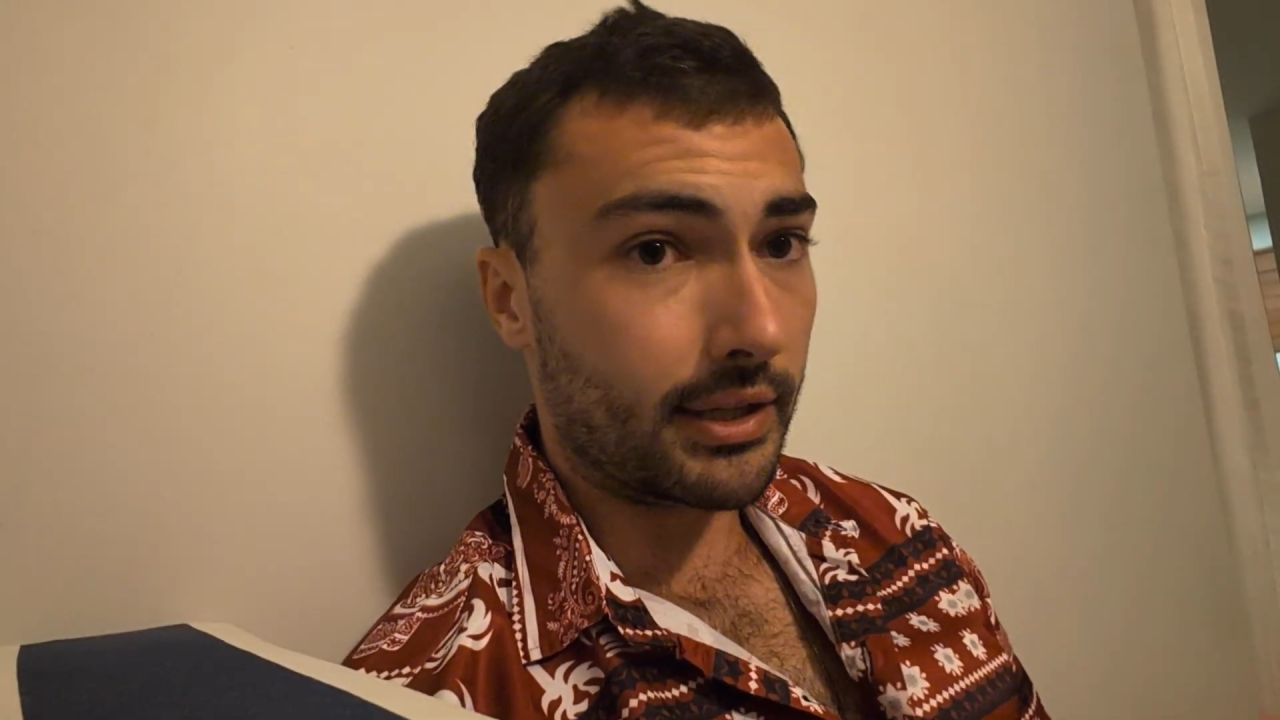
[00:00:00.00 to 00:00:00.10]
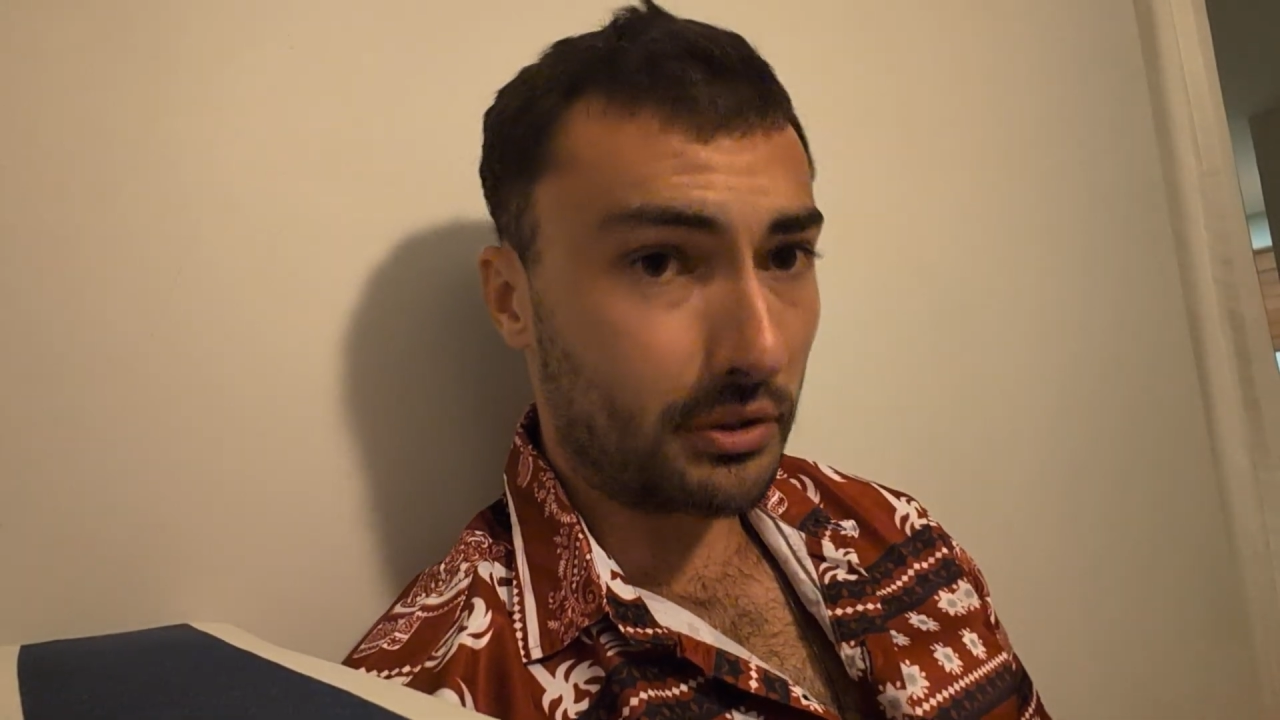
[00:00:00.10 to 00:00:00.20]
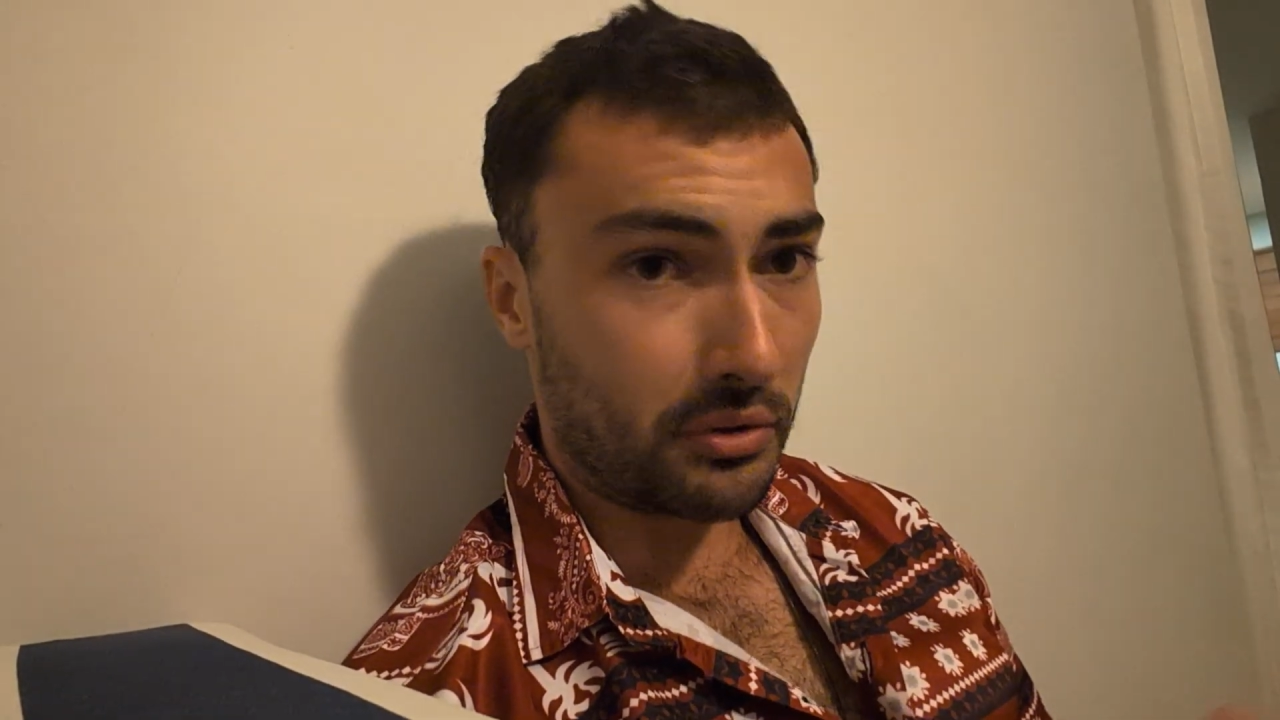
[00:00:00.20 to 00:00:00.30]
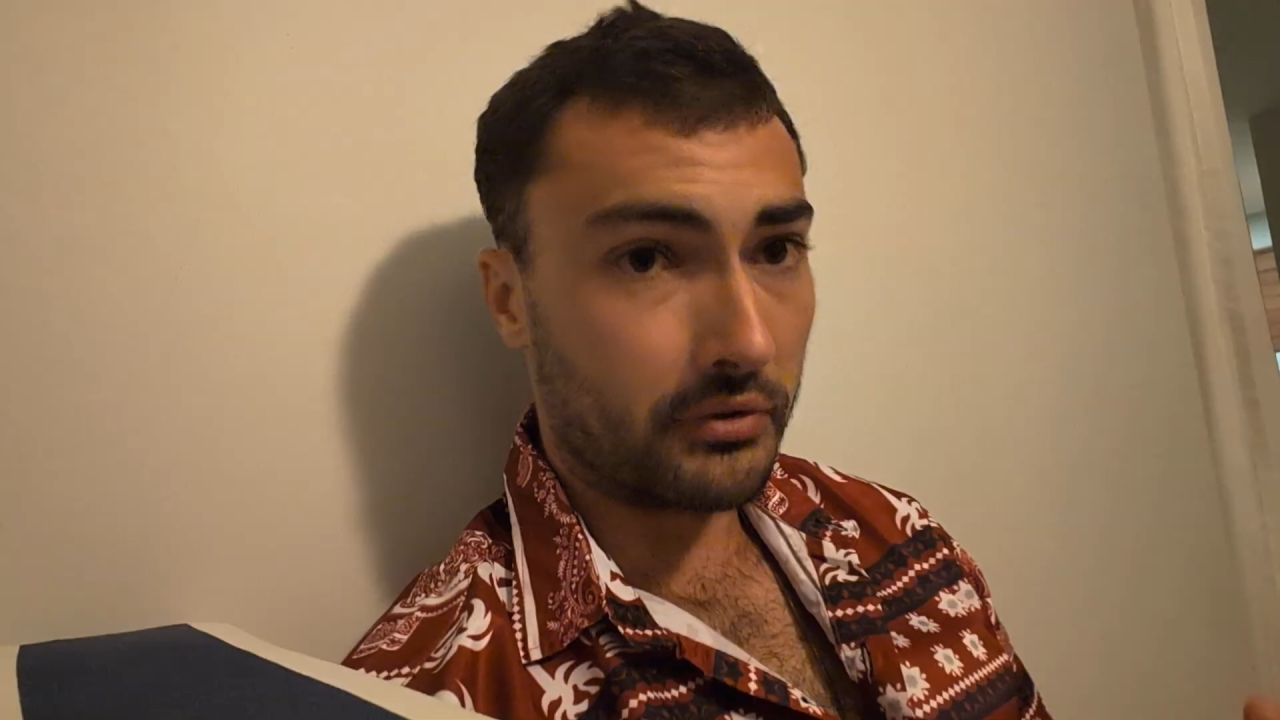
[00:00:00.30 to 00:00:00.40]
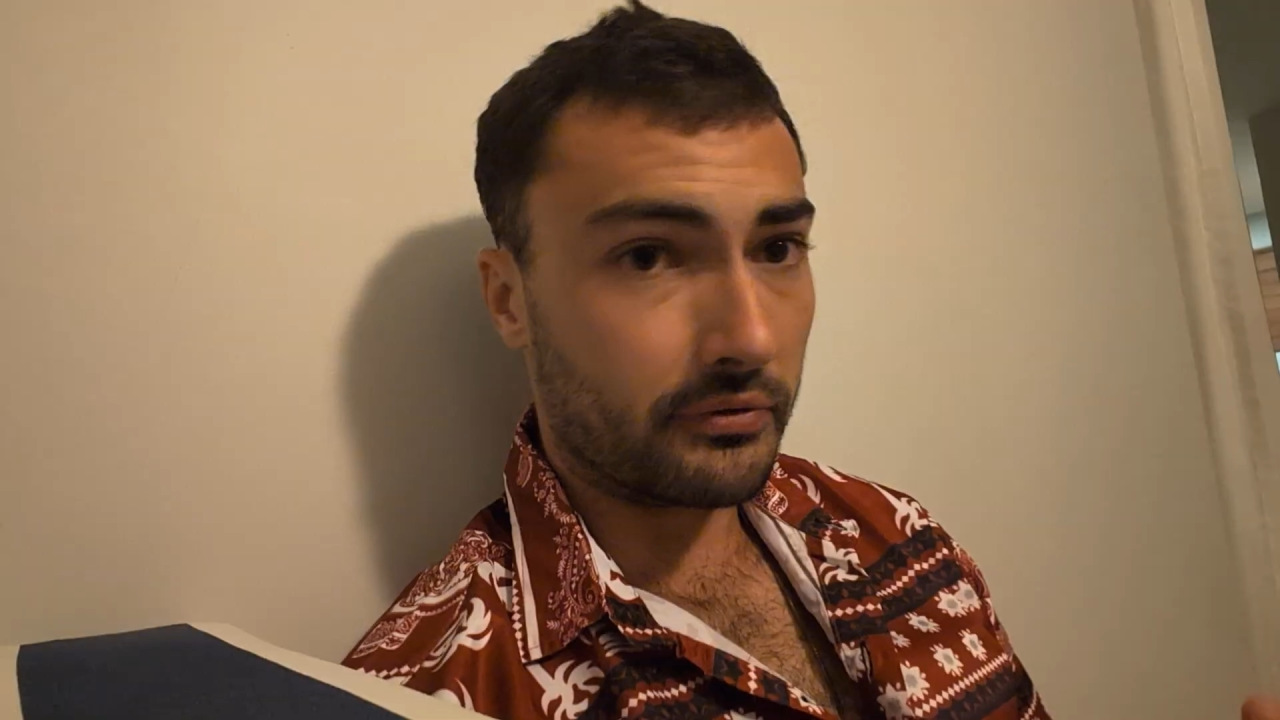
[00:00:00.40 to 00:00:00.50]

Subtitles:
the older